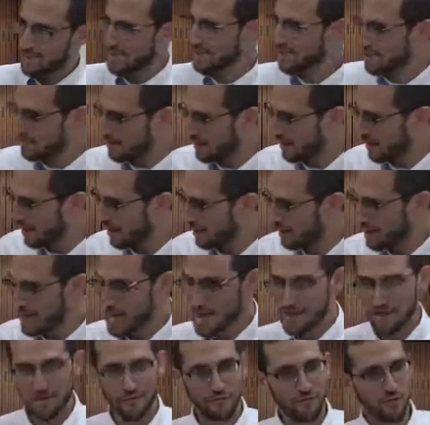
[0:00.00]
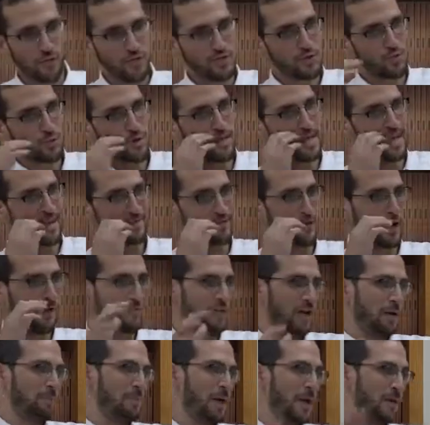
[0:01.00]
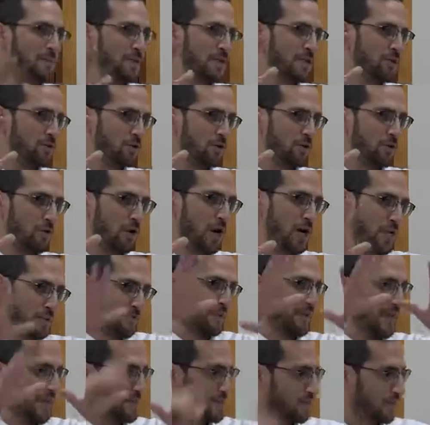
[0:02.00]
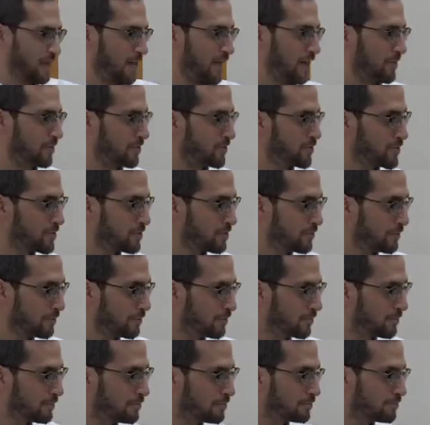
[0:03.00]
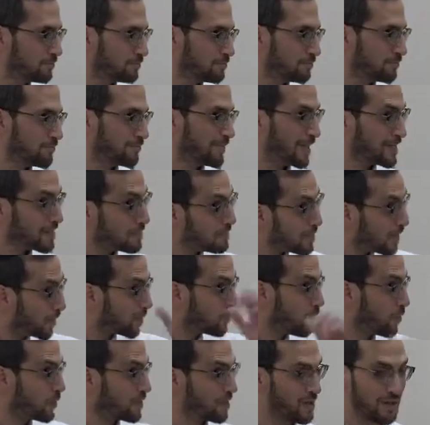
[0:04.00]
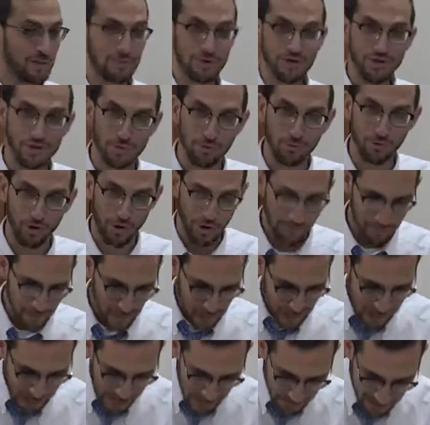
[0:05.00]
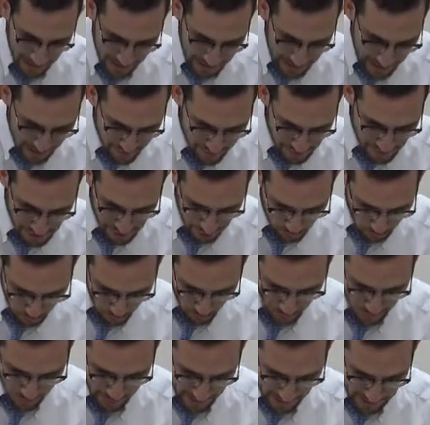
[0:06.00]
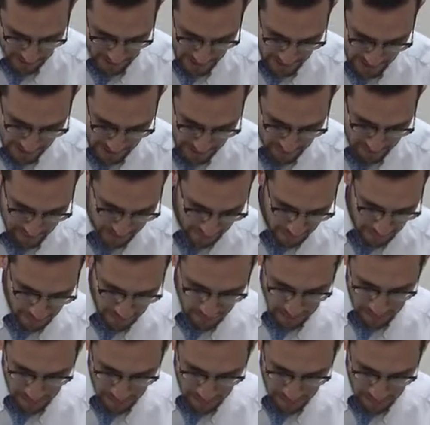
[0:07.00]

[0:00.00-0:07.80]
What's the minhag? The first week after having a baby, the husband lights the candles. It's a minhag quoted in the Mishnah Berurah. I think I gave it to you all the way at the end.